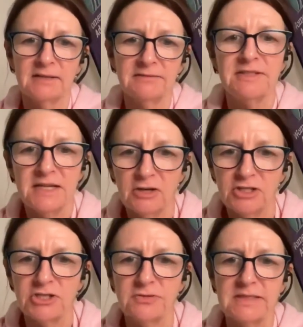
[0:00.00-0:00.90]

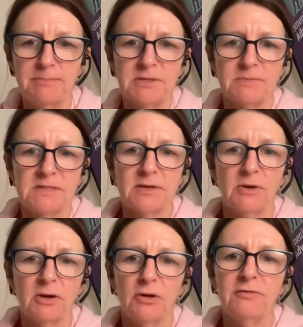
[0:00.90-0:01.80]
physiological symptoms, so a
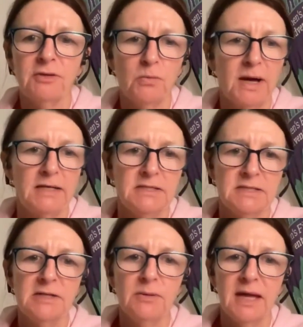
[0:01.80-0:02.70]
lot of the way to
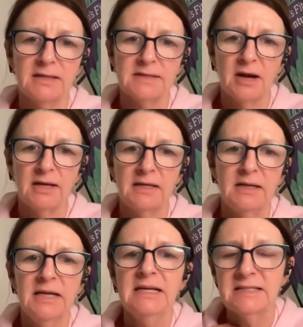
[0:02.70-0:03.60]
deal with anxiety
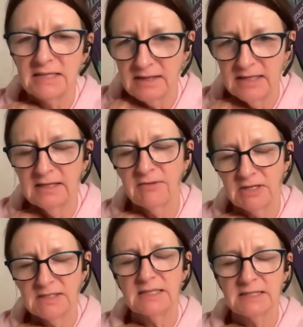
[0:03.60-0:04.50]
is to think of it
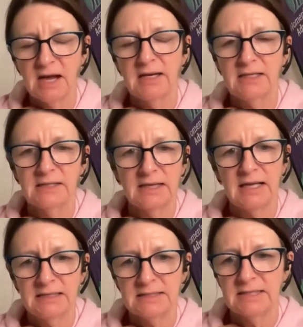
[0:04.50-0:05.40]
as exciting
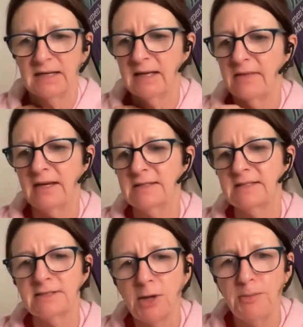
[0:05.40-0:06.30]
instead. And that is
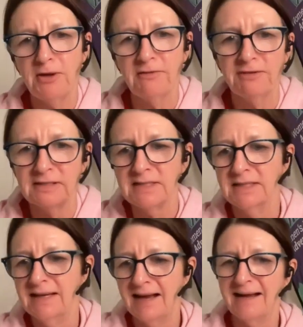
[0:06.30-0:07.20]
so perfect,
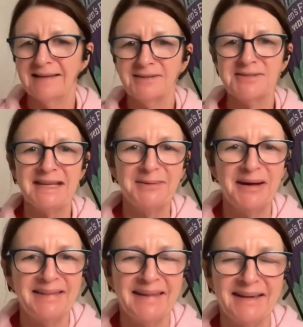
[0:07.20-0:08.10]
little
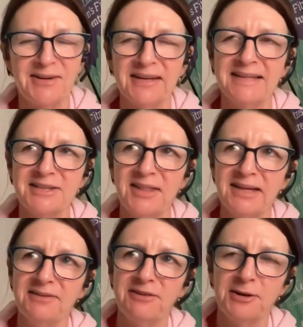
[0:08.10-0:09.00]
segue there, Colette. So thank
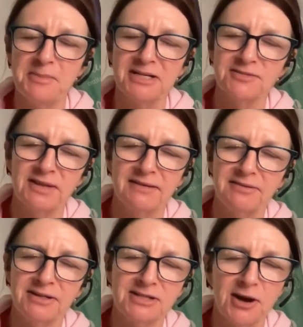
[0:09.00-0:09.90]
you very much for that
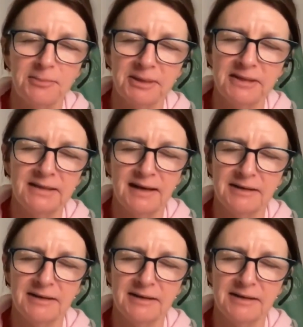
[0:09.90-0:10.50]
very timely